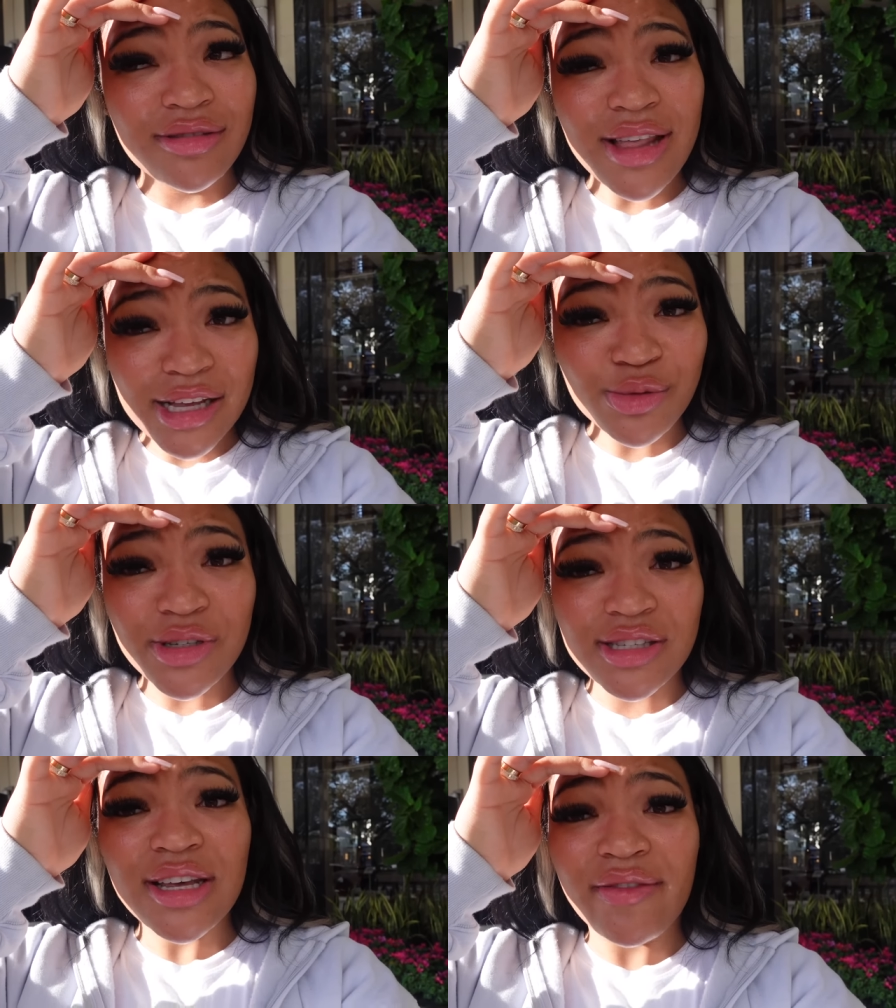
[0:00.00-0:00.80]
that's
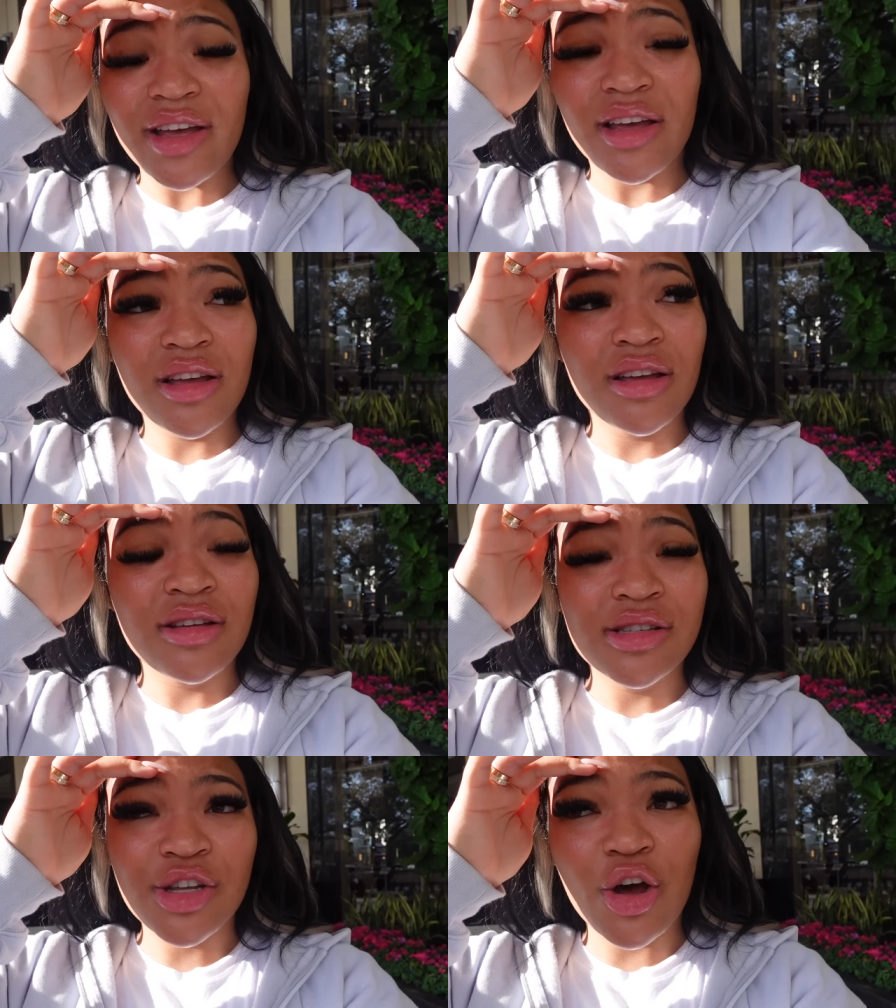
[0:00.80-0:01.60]
what's giving
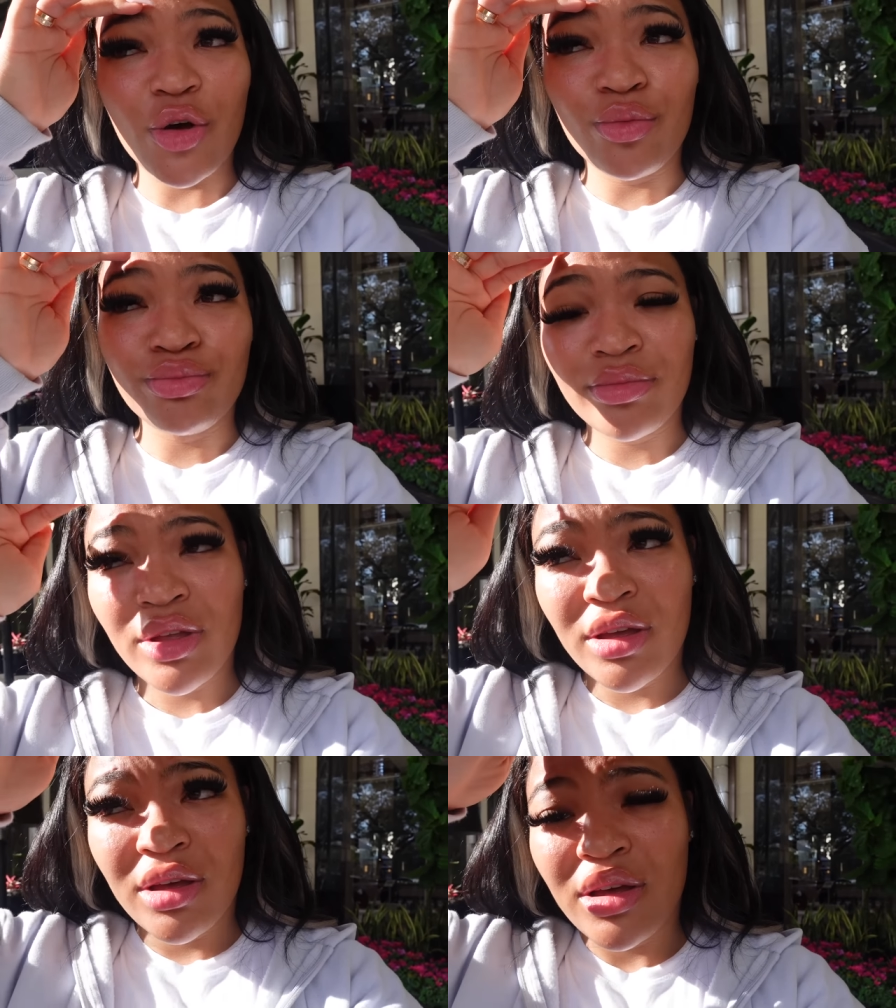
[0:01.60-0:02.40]
so
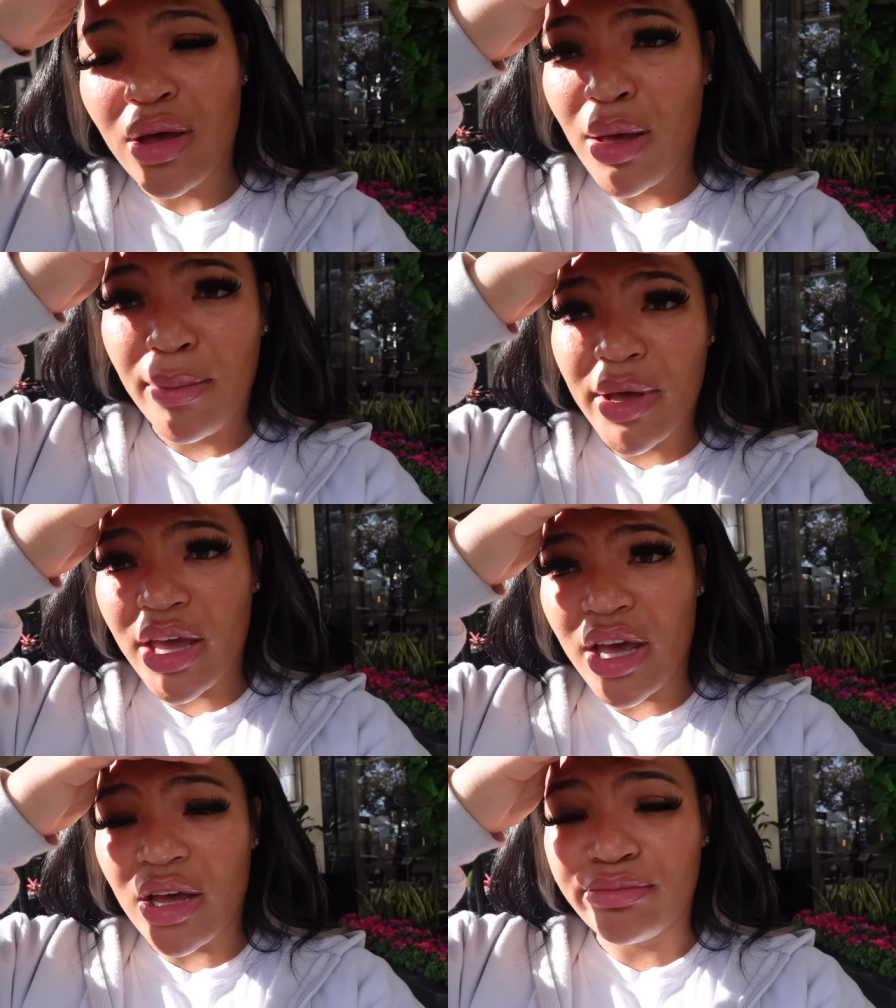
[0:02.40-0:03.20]
but
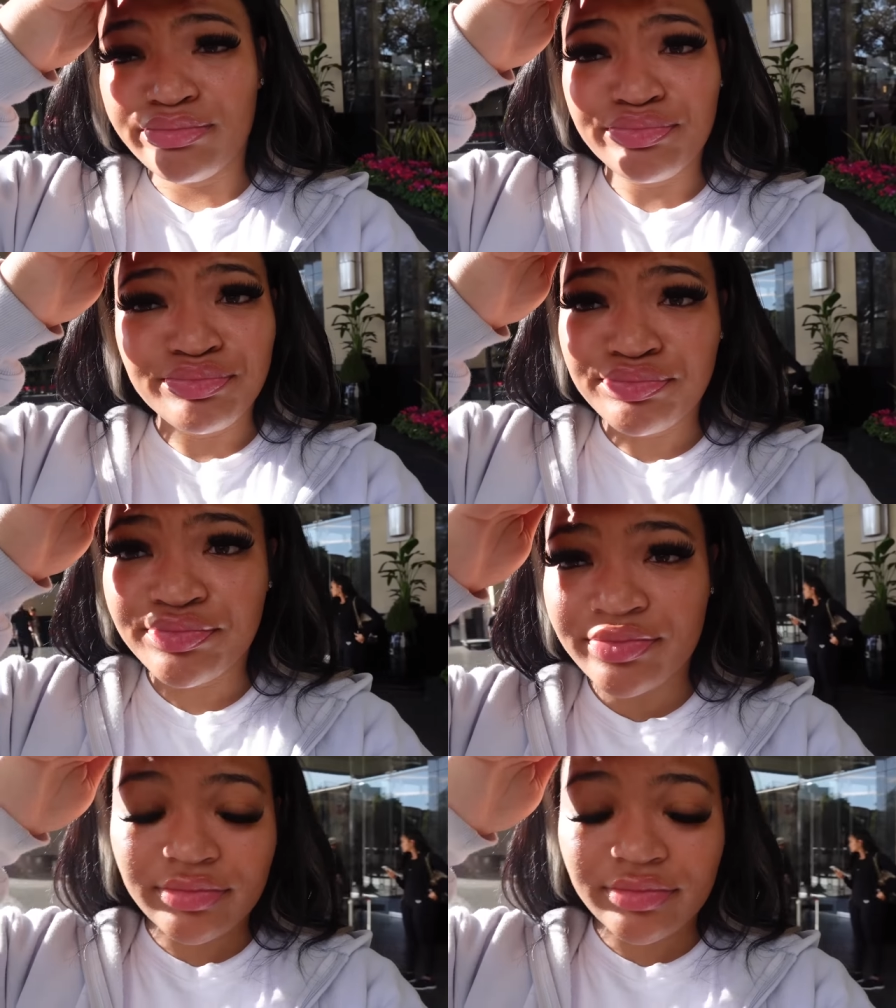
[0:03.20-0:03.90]
yeah